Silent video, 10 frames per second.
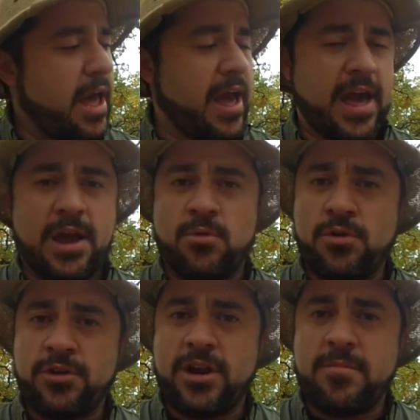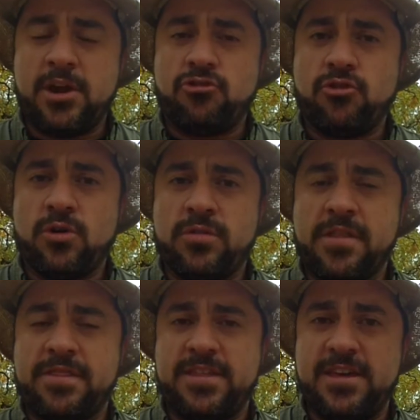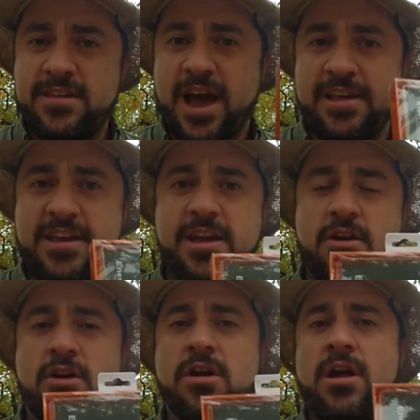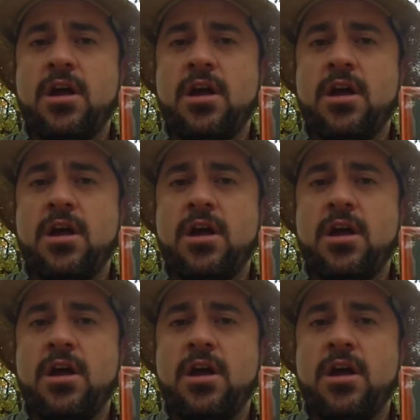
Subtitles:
and we're also gonna make sure that these guys here